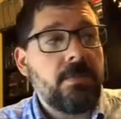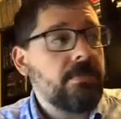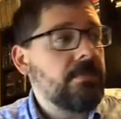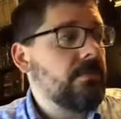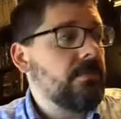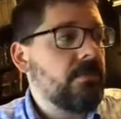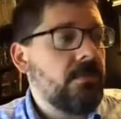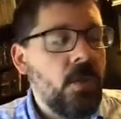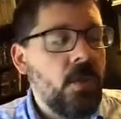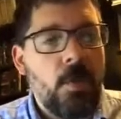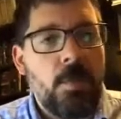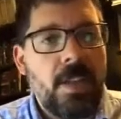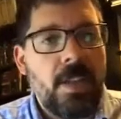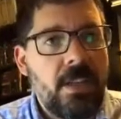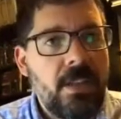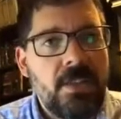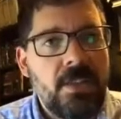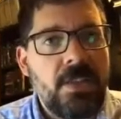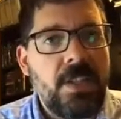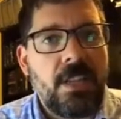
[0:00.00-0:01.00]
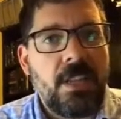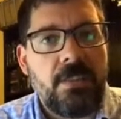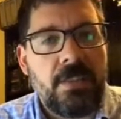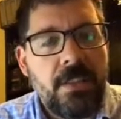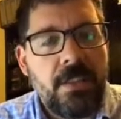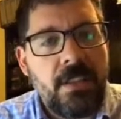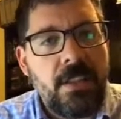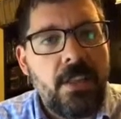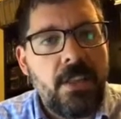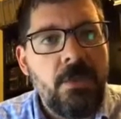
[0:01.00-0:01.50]
nobody could steal
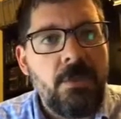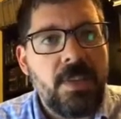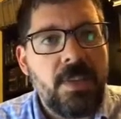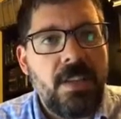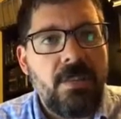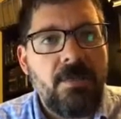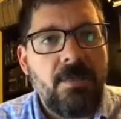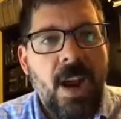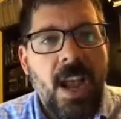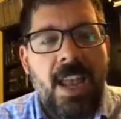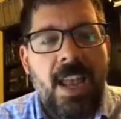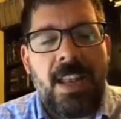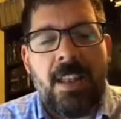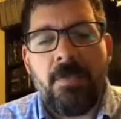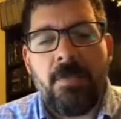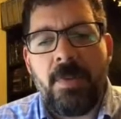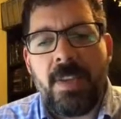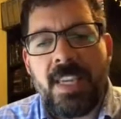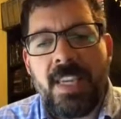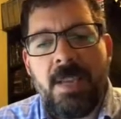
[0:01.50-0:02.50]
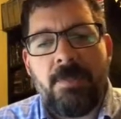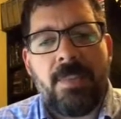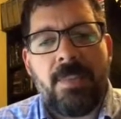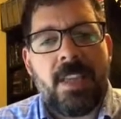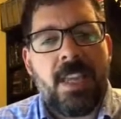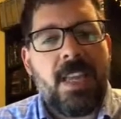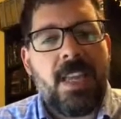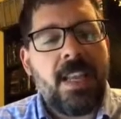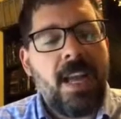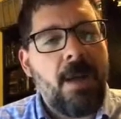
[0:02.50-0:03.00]
it and use it, right? If we keep the
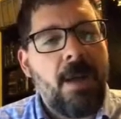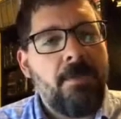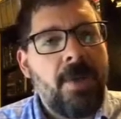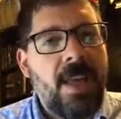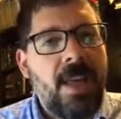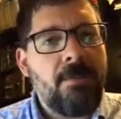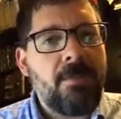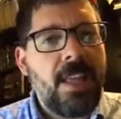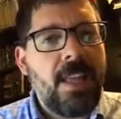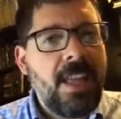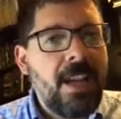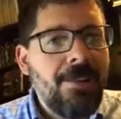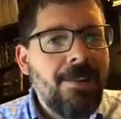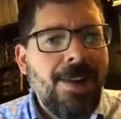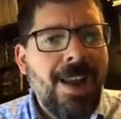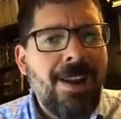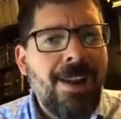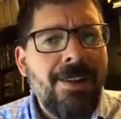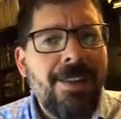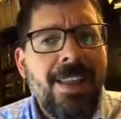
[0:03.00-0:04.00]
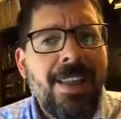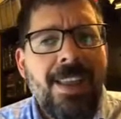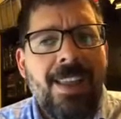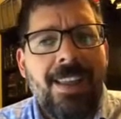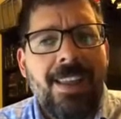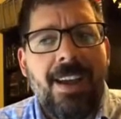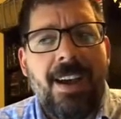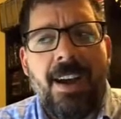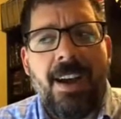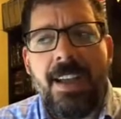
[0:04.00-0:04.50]
key.pem laying around,
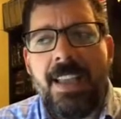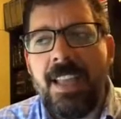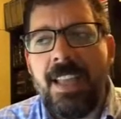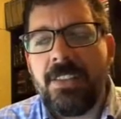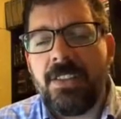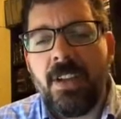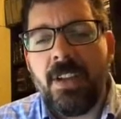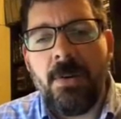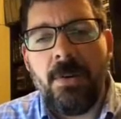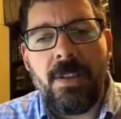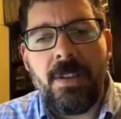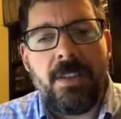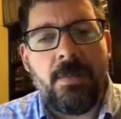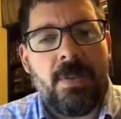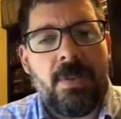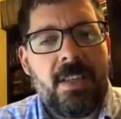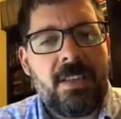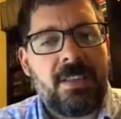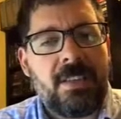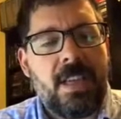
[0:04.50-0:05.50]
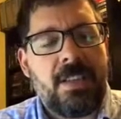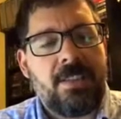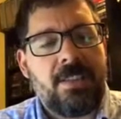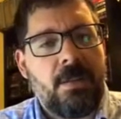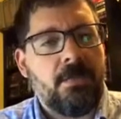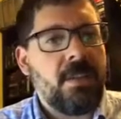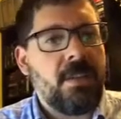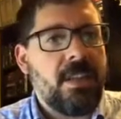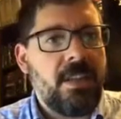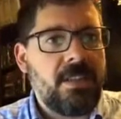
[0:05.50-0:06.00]
it's
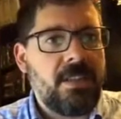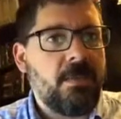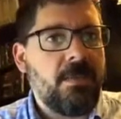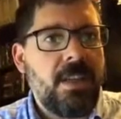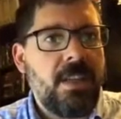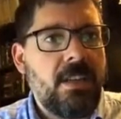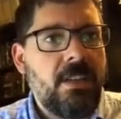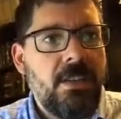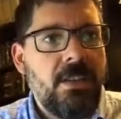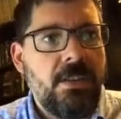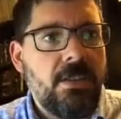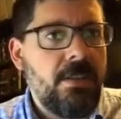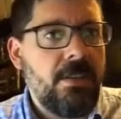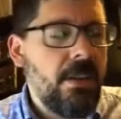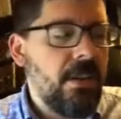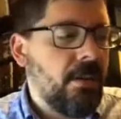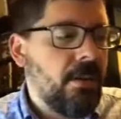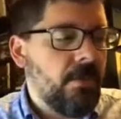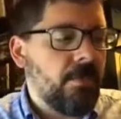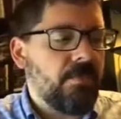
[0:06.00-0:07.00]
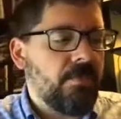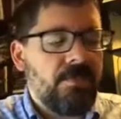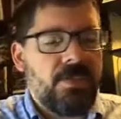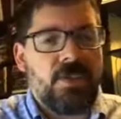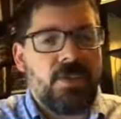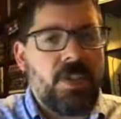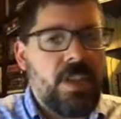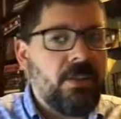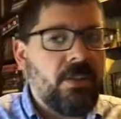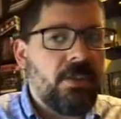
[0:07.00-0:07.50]
something that somebody could,
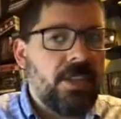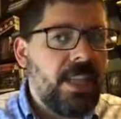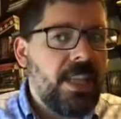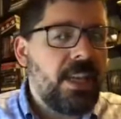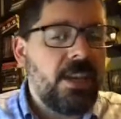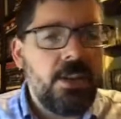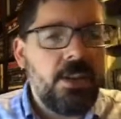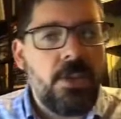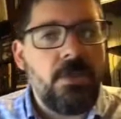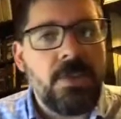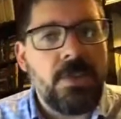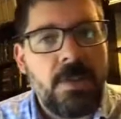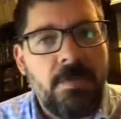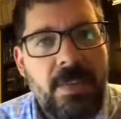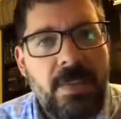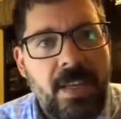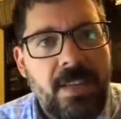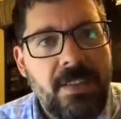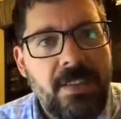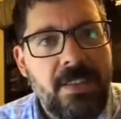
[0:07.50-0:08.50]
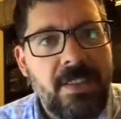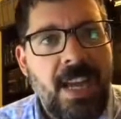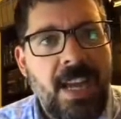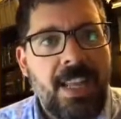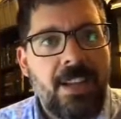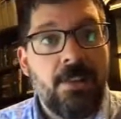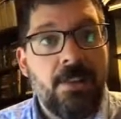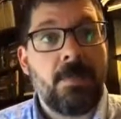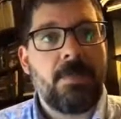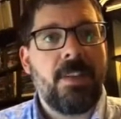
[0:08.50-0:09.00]
steal and they could use it because it's not
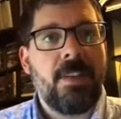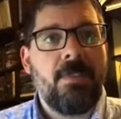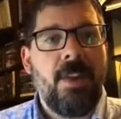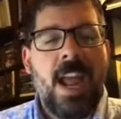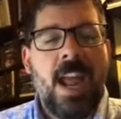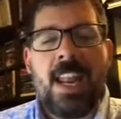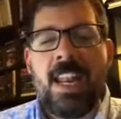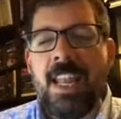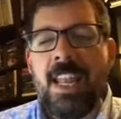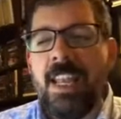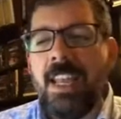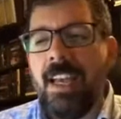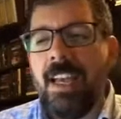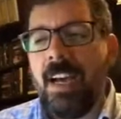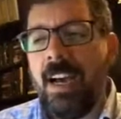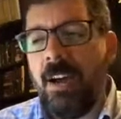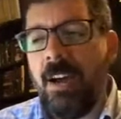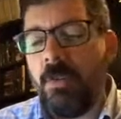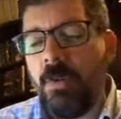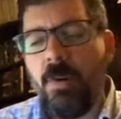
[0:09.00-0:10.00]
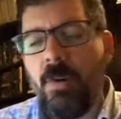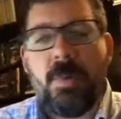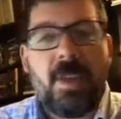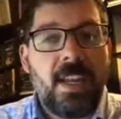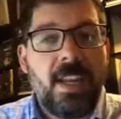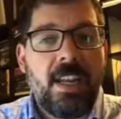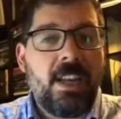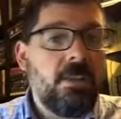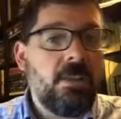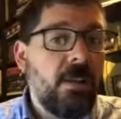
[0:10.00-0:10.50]
encrypted, right? Or we
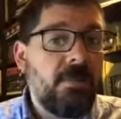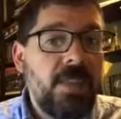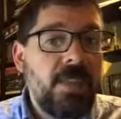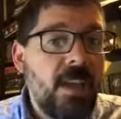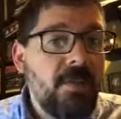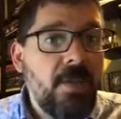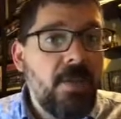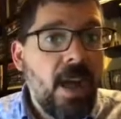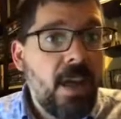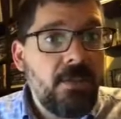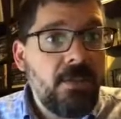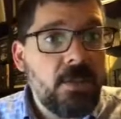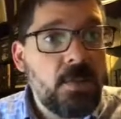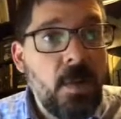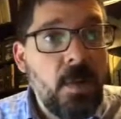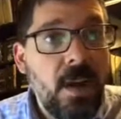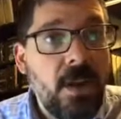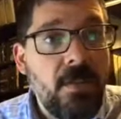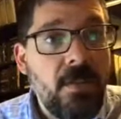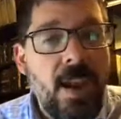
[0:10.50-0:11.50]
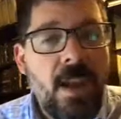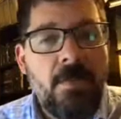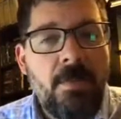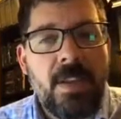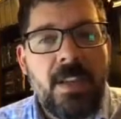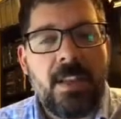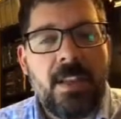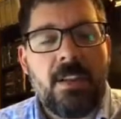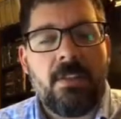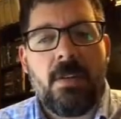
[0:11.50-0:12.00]
can encrypt that file as well, right? We
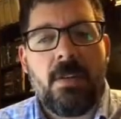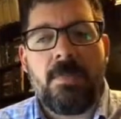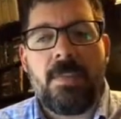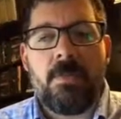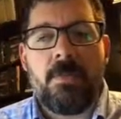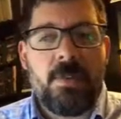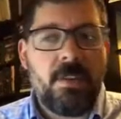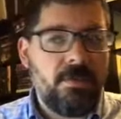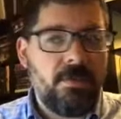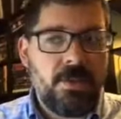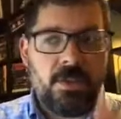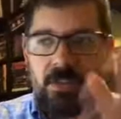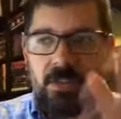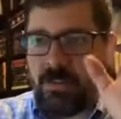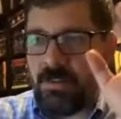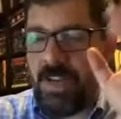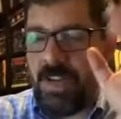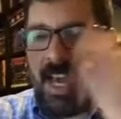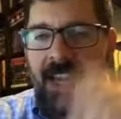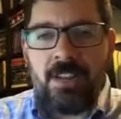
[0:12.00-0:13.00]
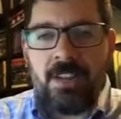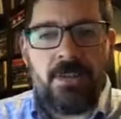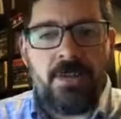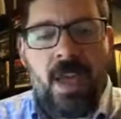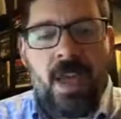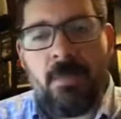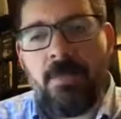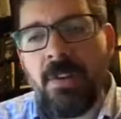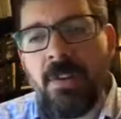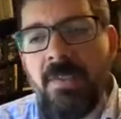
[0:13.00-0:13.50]
can encrypt it. We just learned how to do
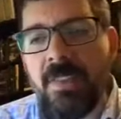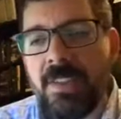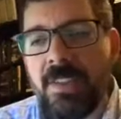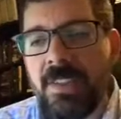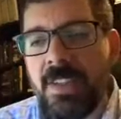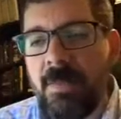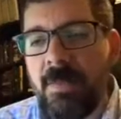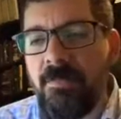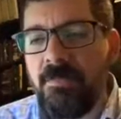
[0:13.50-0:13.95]
that previously.